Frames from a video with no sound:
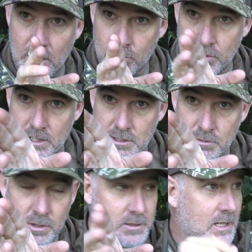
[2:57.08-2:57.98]
a ridge
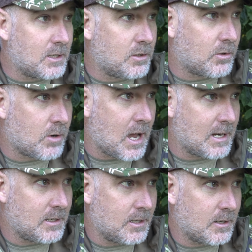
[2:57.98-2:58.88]
runs out to the right
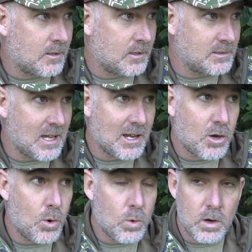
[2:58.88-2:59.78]
there. It's got
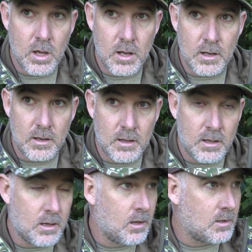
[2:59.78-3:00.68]
corn on it,
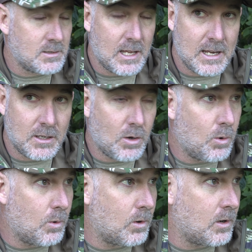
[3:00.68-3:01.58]
standing
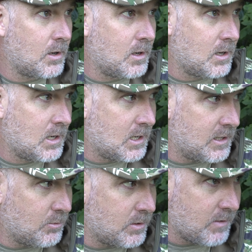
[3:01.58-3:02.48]
corn. And
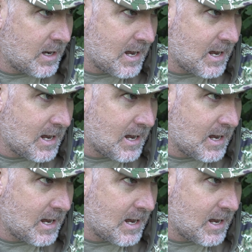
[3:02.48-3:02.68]
then we've got